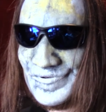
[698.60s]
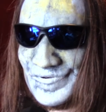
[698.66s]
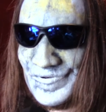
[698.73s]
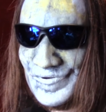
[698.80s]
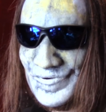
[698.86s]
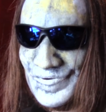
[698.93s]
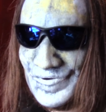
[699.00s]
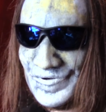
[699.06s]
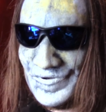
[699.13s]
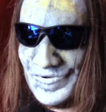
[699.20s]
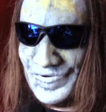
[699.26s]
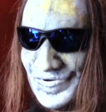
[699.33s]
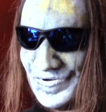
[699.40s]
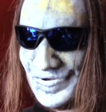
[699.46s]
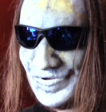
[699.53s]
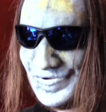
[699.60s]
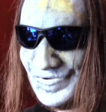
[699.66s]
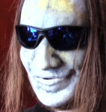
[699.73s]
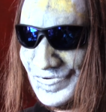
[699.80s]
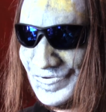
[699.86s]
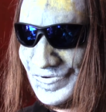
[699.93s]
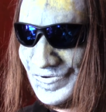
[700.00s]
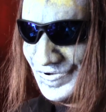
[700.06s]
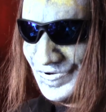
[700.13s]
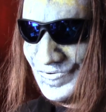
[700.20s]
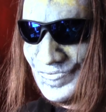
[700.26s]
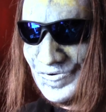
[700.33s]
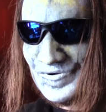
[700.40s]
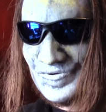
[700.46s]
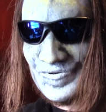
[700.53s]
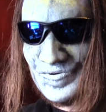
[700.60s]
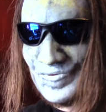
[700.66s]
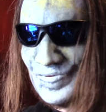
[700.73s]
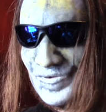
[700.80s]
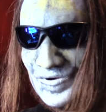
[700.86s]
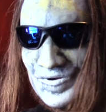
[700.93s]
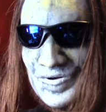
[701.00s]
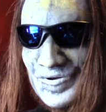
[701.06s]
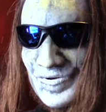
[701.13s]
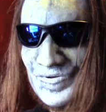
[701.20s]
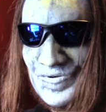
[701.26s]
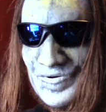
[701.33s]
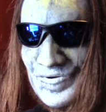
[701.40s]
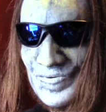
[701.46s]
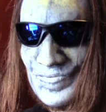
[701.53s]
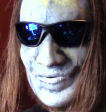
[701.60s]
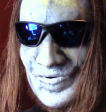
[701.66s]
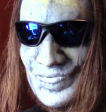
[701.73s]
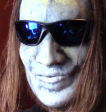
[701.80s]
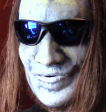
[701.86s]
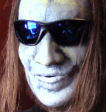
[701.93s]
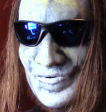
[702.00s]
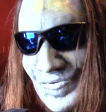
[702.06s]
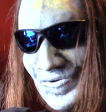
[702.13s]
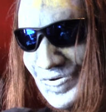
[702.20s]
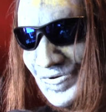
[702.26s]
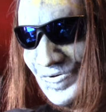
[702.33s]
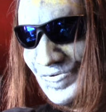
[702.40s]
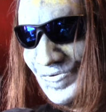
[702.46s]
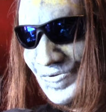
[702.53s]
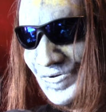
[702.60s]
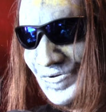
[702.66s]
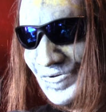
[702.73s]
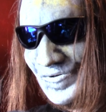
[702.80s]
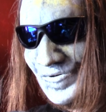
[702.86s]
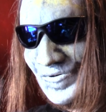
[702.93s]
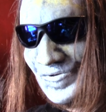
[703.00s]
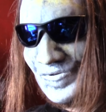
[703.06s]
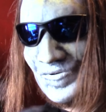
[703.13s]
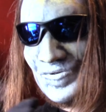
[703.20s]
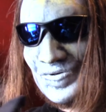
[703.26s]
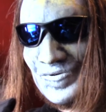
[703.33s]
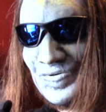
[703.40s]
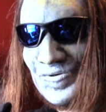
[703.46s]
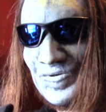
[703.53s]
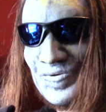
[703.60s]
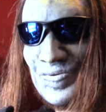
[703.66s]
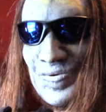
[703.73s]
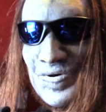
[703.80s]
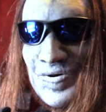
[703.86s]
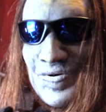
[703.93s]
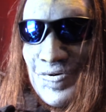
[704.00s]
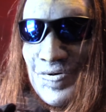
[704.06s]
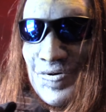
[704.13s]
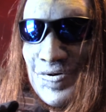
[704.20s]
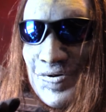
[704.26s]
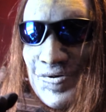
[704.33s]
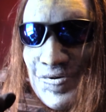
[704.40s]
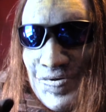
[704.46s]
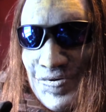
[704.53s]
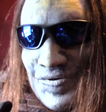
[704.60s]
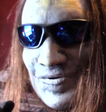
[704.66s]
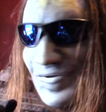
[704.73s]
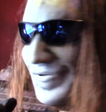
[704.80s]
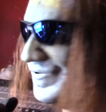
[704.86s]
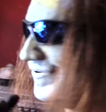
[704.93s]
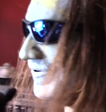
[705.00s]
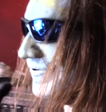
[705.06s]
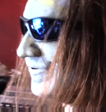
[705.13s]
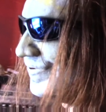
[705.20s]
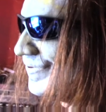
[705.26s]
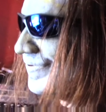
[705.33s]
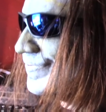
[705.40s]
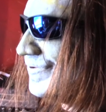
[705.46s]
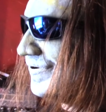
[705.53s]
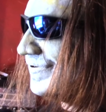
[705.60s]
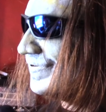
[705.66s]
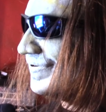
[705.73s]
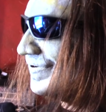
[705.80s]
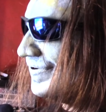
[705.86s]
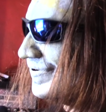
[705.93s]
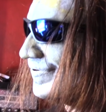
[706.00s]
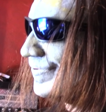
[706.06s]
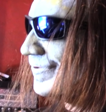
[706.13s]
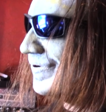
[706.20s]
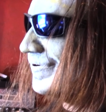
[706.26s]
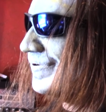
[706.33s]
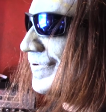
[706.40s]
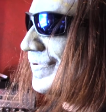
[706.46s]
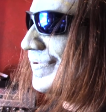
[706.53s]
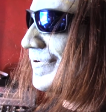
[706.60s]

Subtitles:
tour as a means of meeting a lot of people. I have a series where I hit a tour bus and hit the road